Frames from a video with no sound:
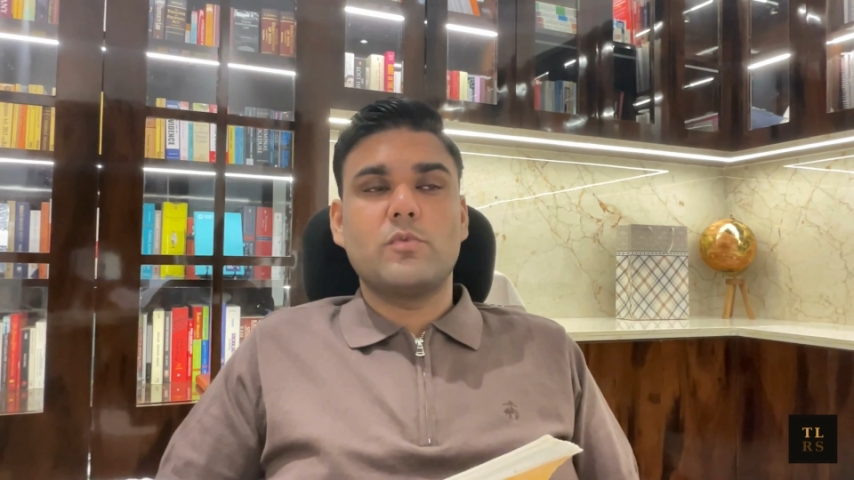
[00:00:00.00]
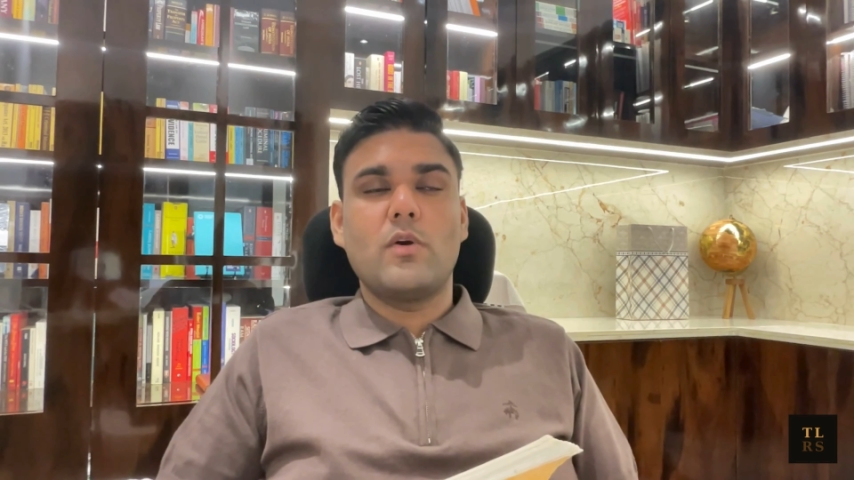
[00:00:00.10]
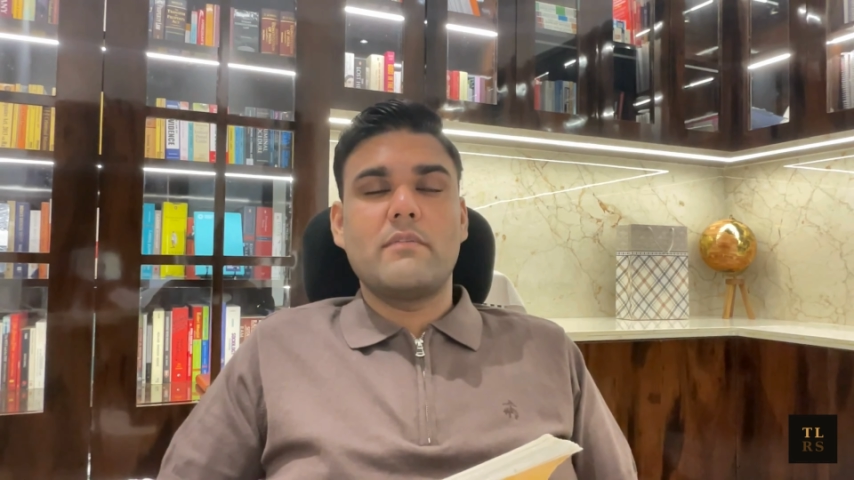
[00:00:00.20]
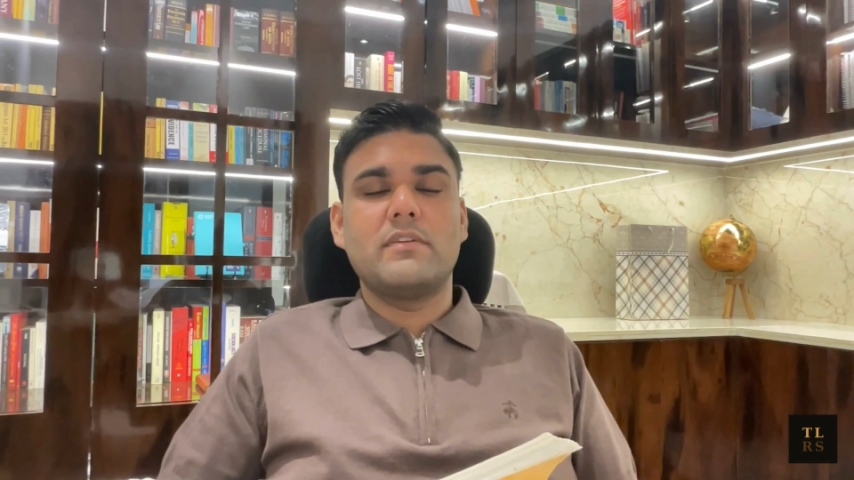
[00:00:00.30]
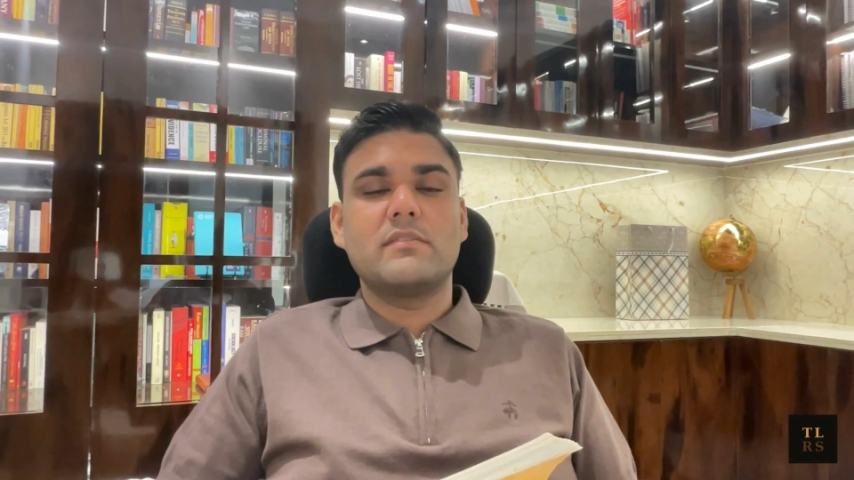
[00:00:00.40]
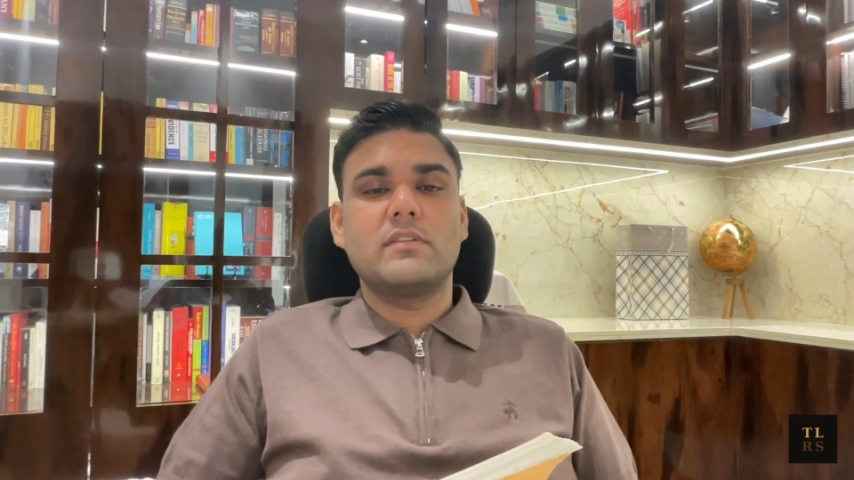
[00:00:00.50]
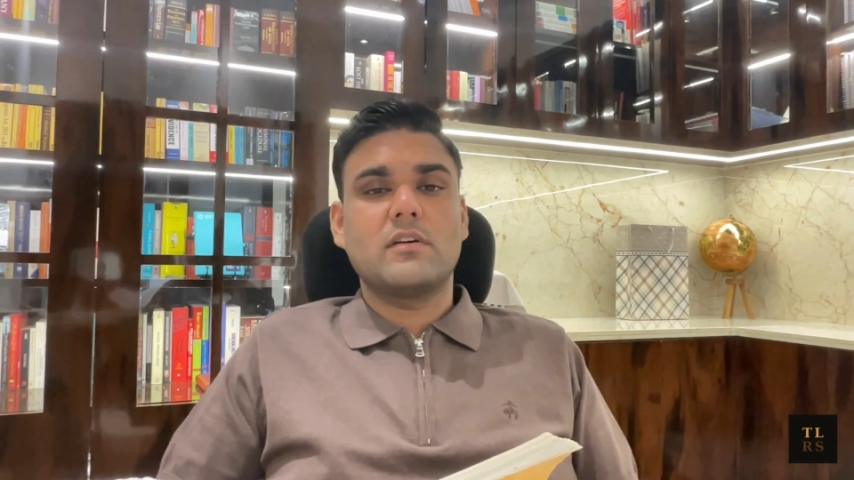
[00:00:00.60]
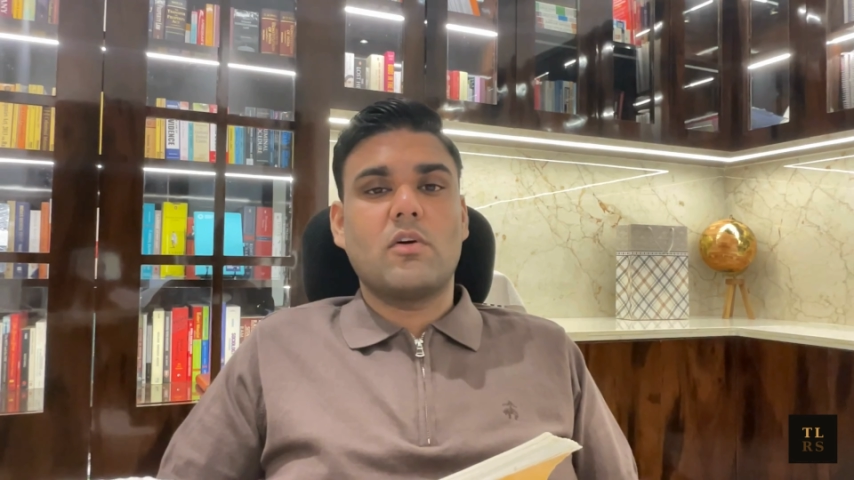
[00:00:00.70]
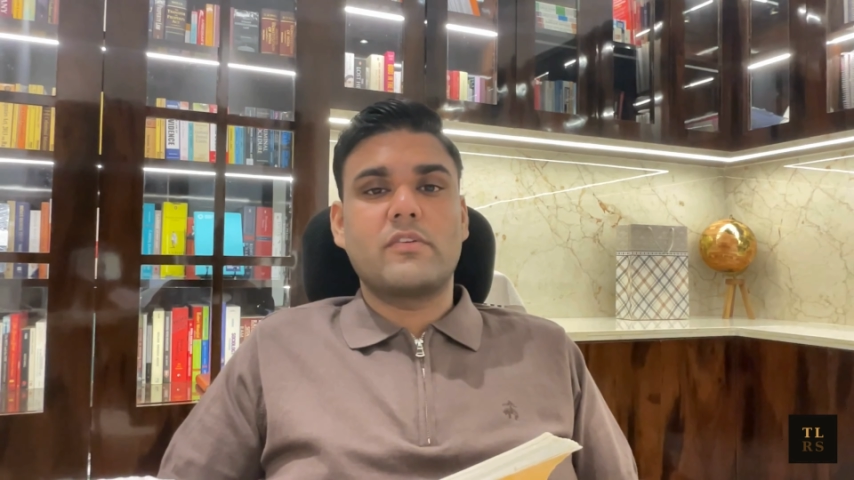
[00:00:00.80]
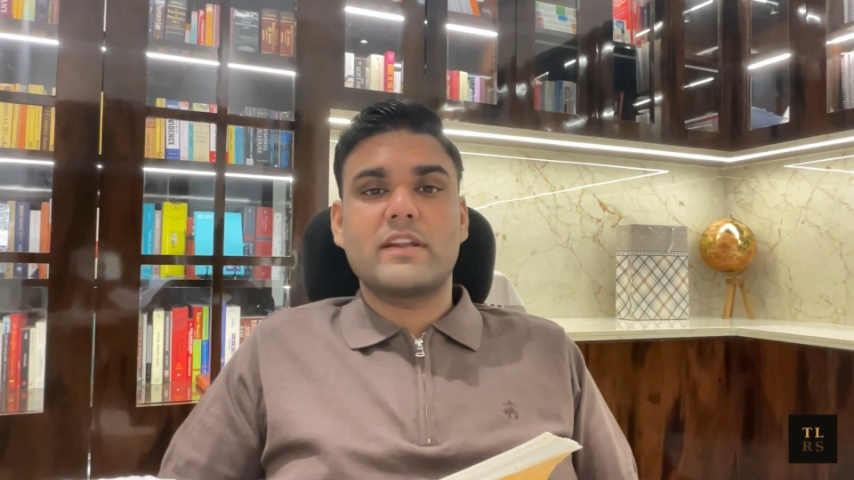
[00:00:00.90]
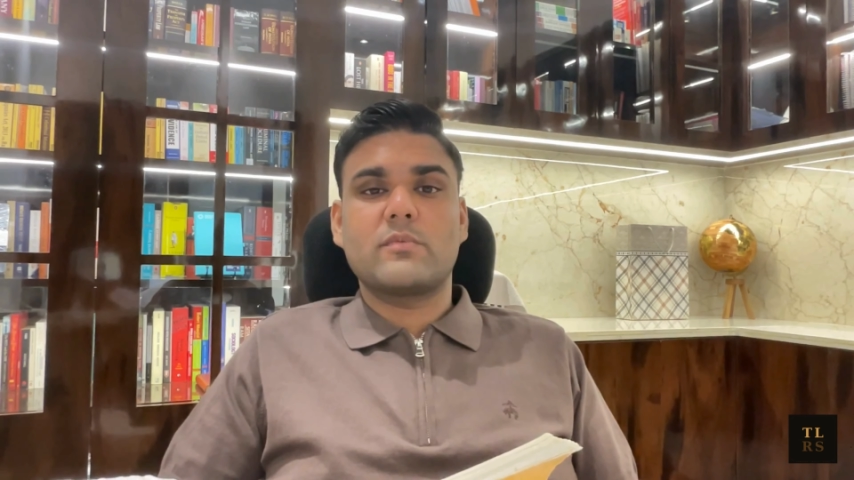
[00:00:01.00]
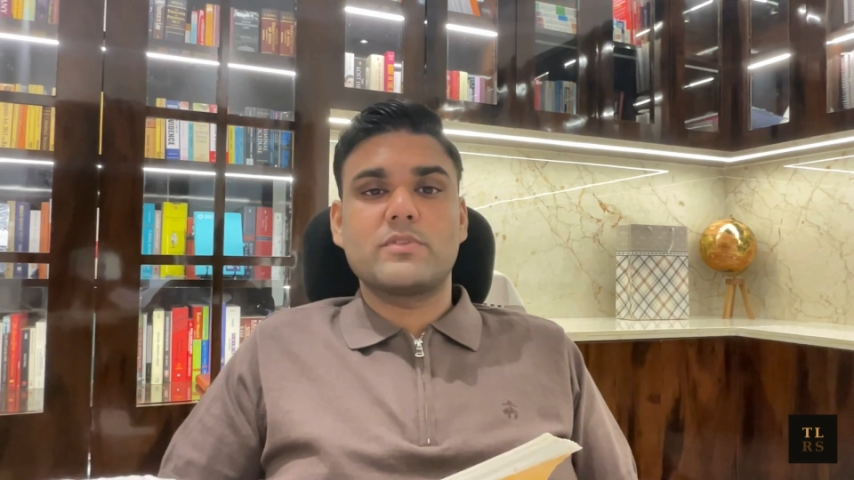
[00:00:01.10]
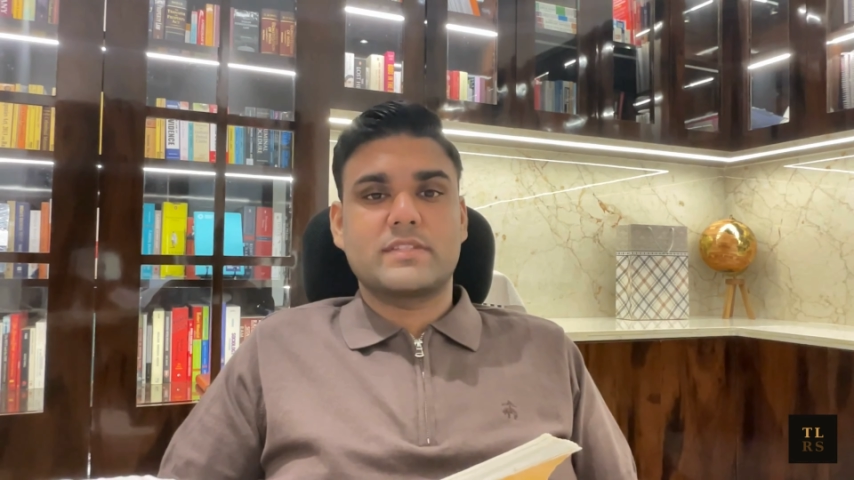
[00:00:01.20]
whoever the contract was